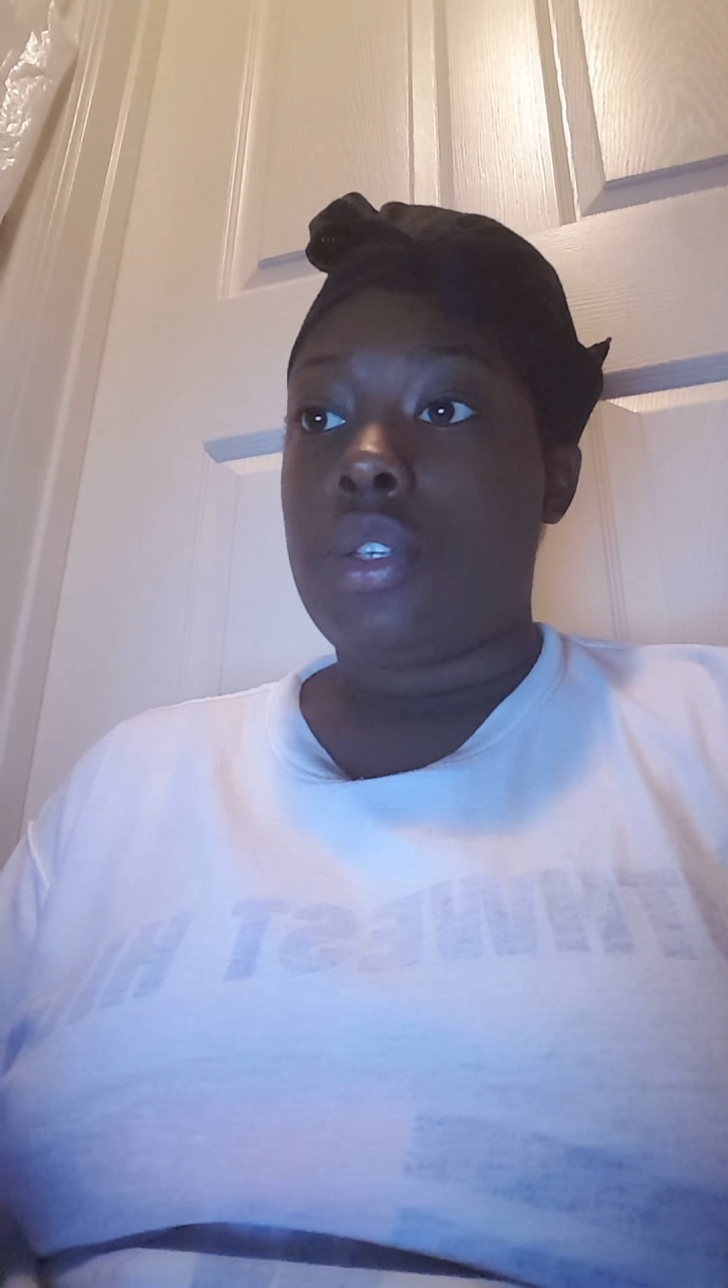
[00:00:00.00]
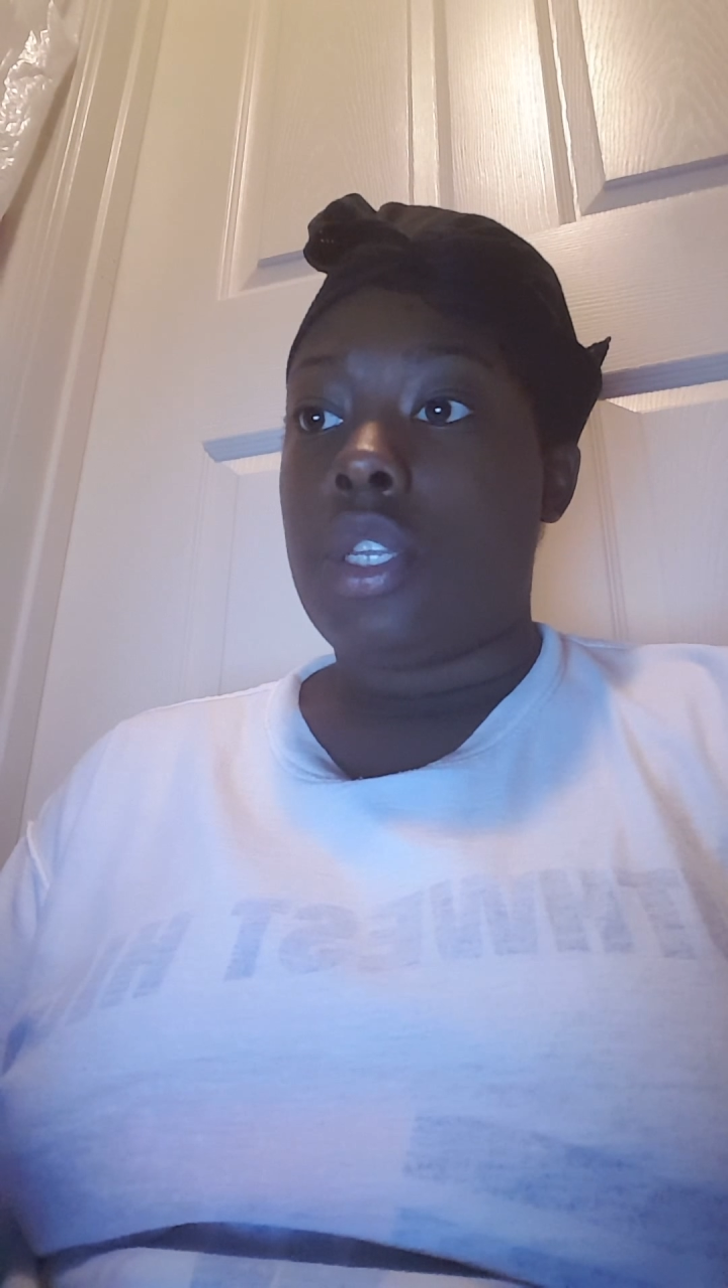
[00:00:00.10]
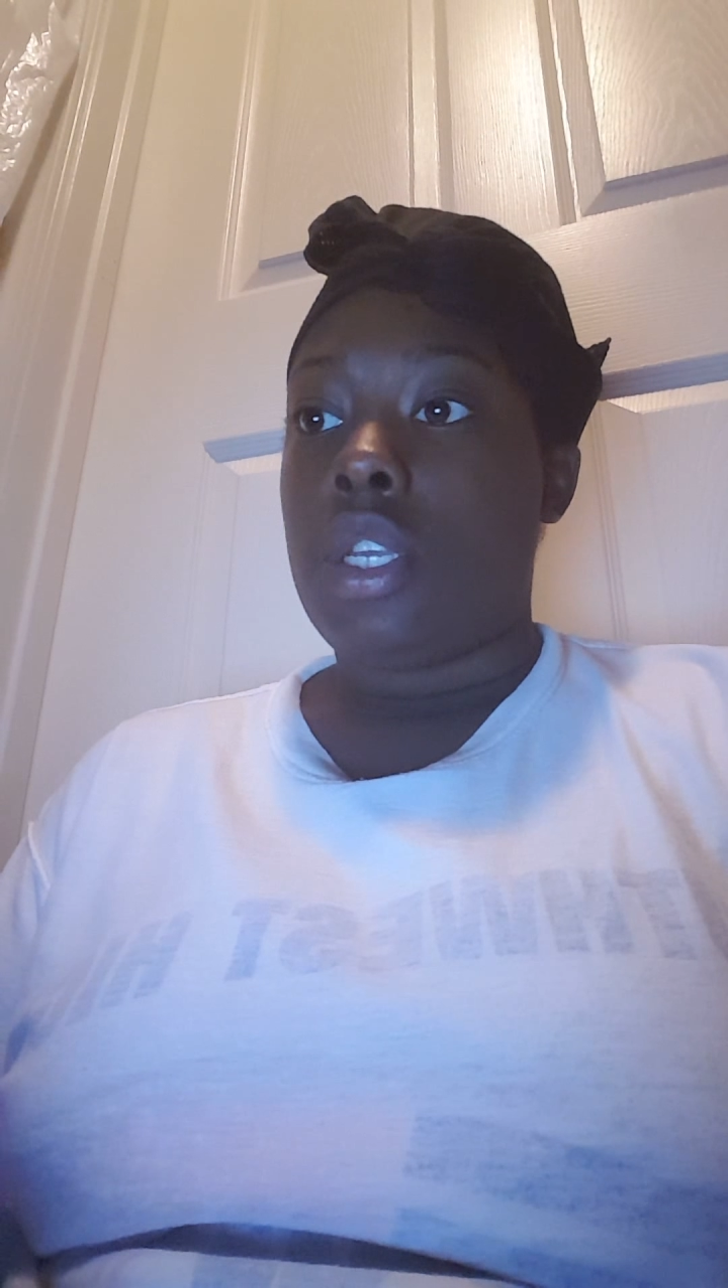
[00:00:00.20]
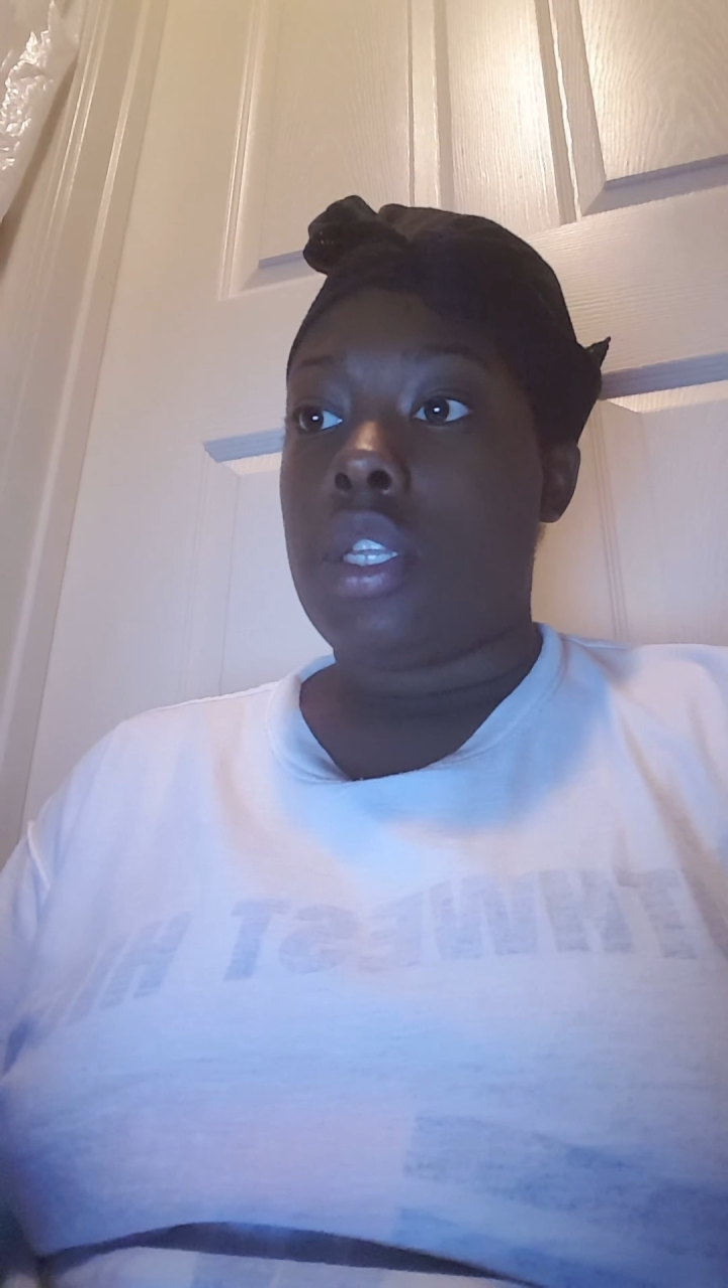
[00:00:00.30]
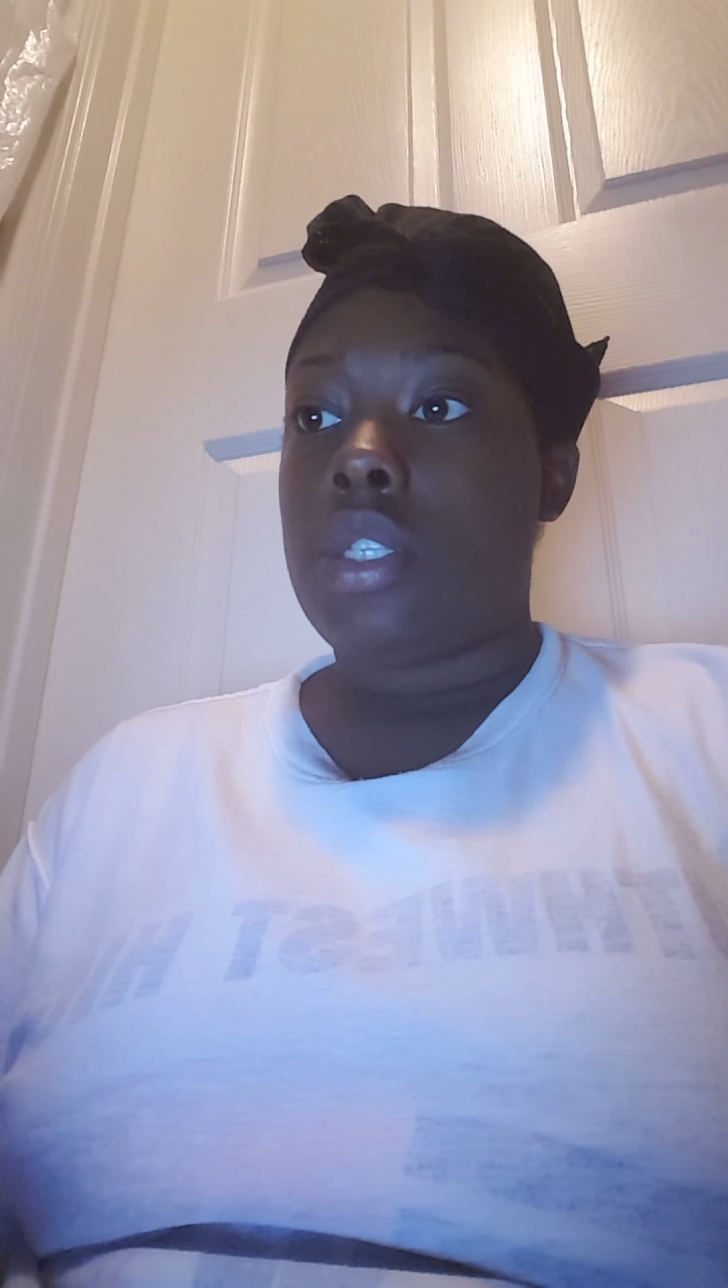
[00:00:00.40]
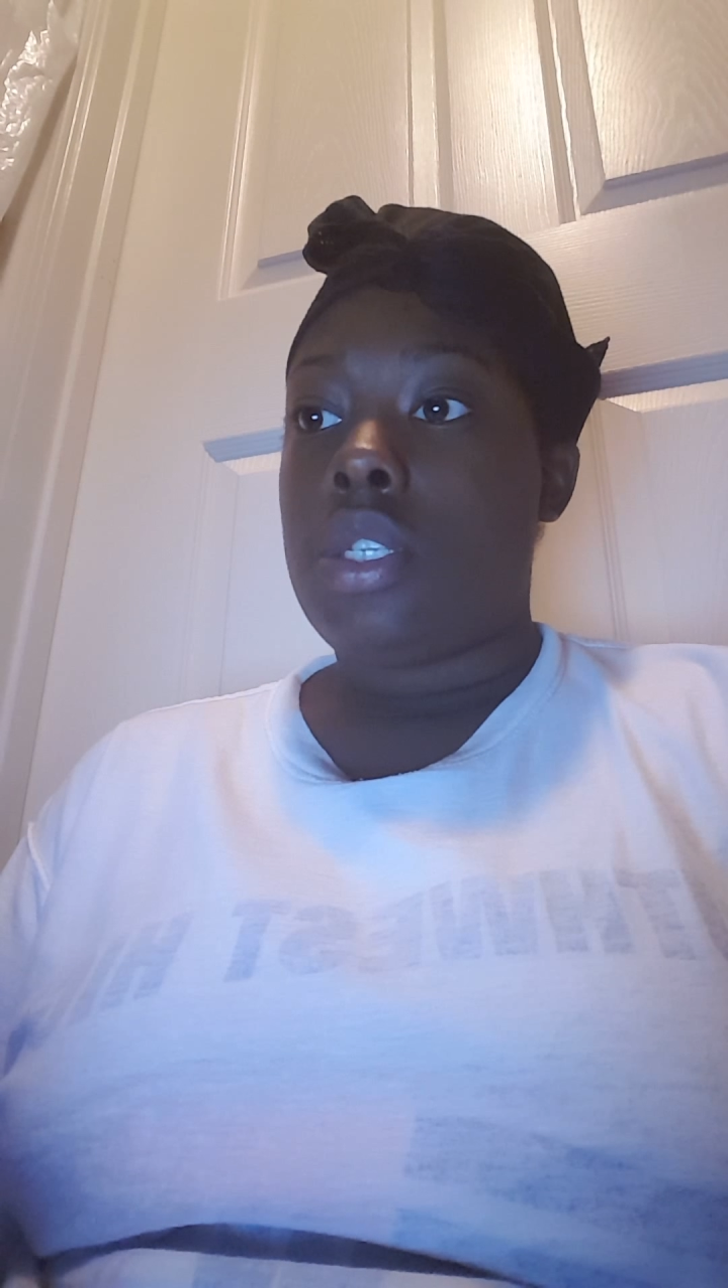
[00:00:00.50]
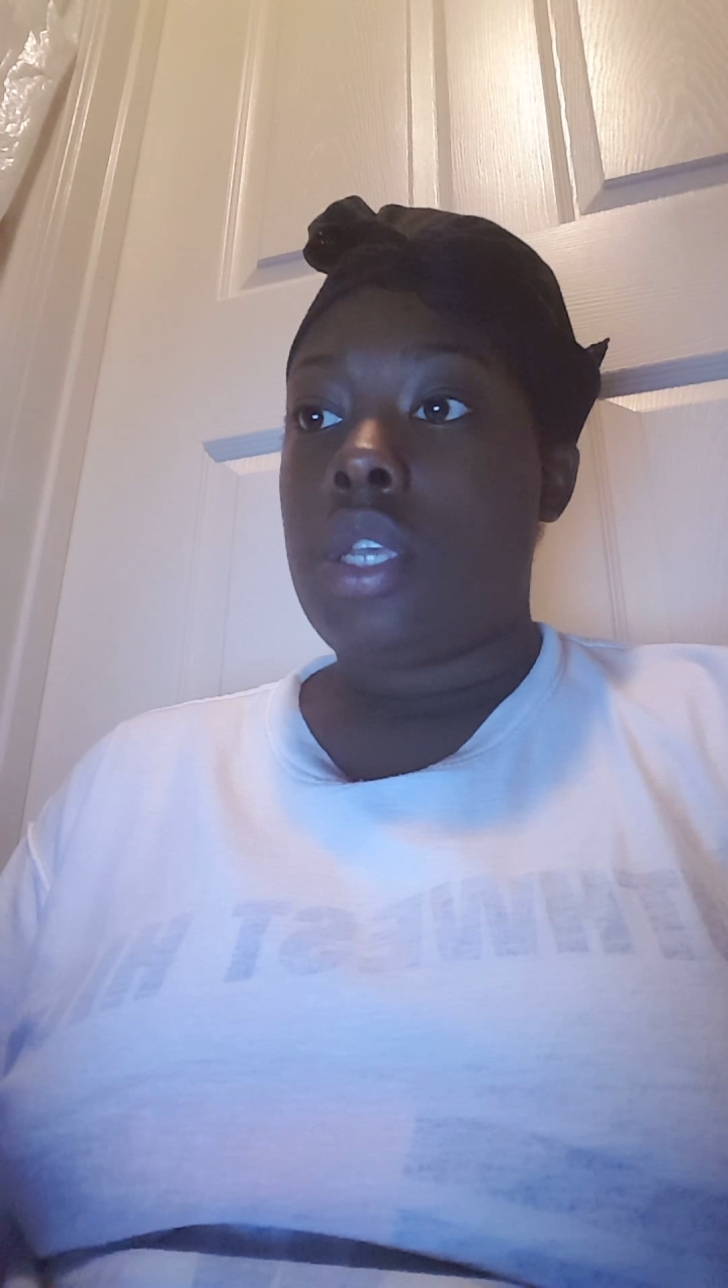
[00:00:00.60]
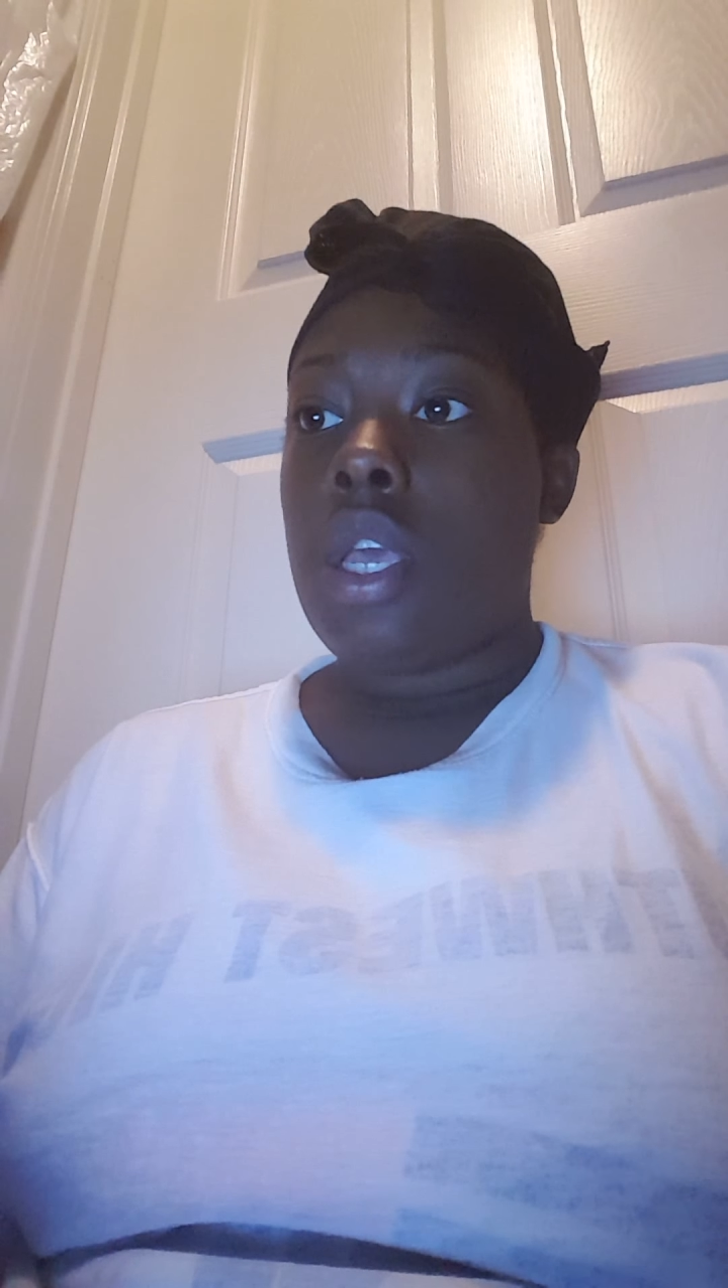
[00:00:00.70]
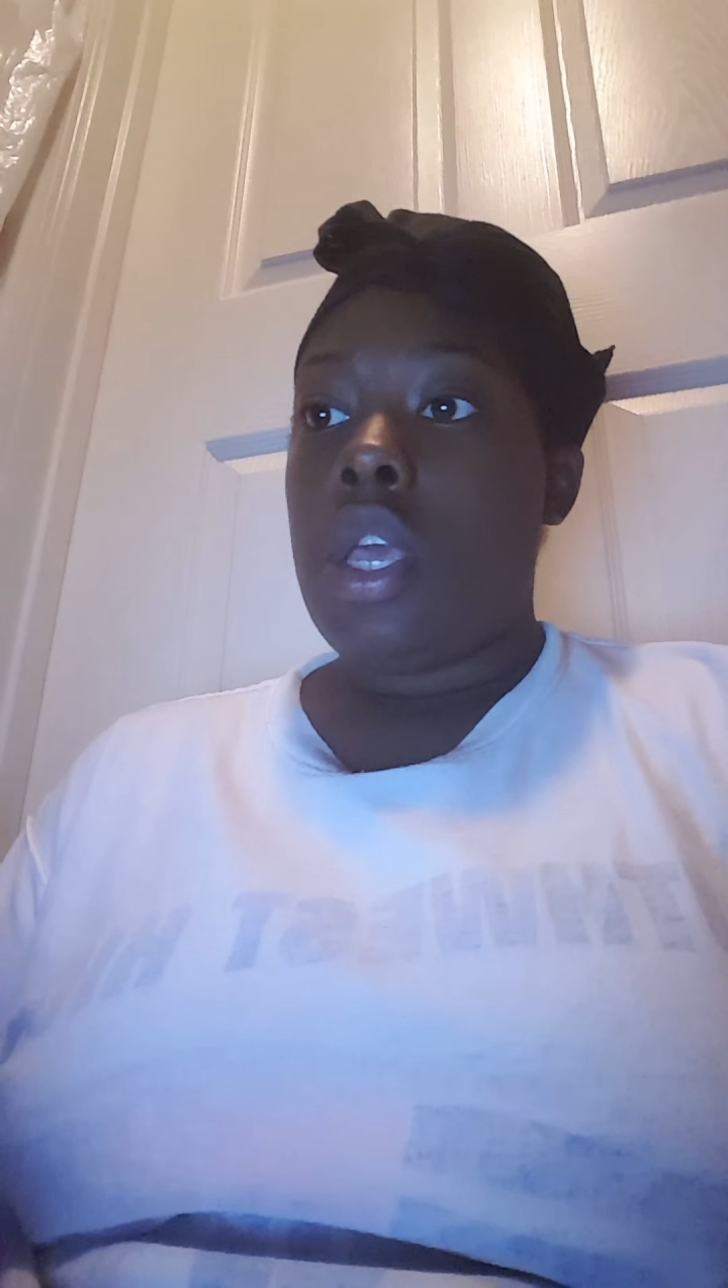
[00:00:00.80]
that